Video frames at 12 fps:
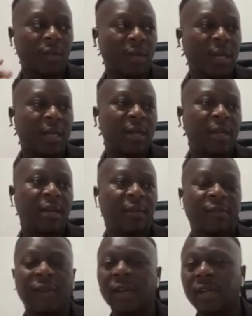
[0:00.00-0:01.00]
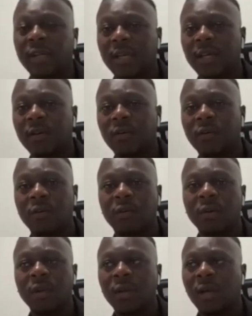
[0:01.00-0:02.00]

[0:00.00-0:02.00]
get either funding or